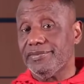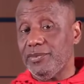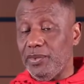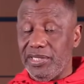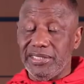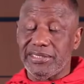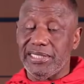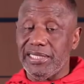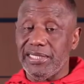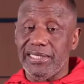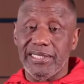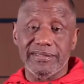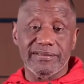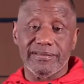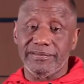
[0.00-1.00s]
What he said
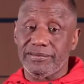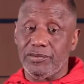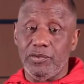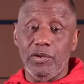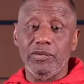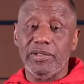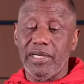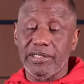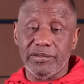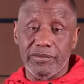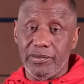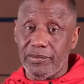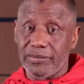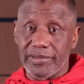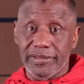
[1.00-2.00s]
in essence, quote,
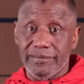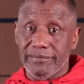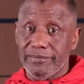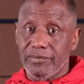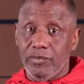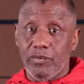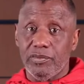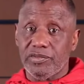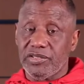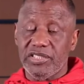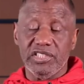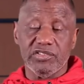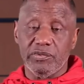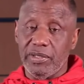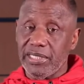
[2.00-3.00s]
unquote,
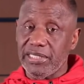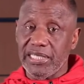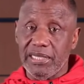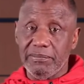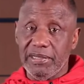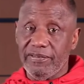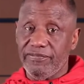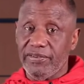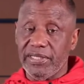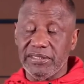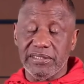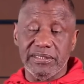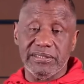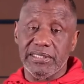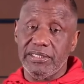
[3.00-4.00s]
tears running down my
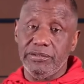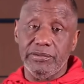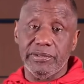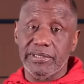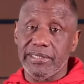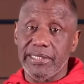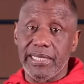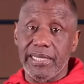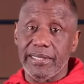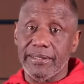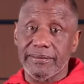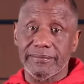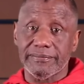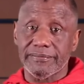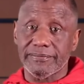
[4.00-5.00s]
face. He said, do it or die.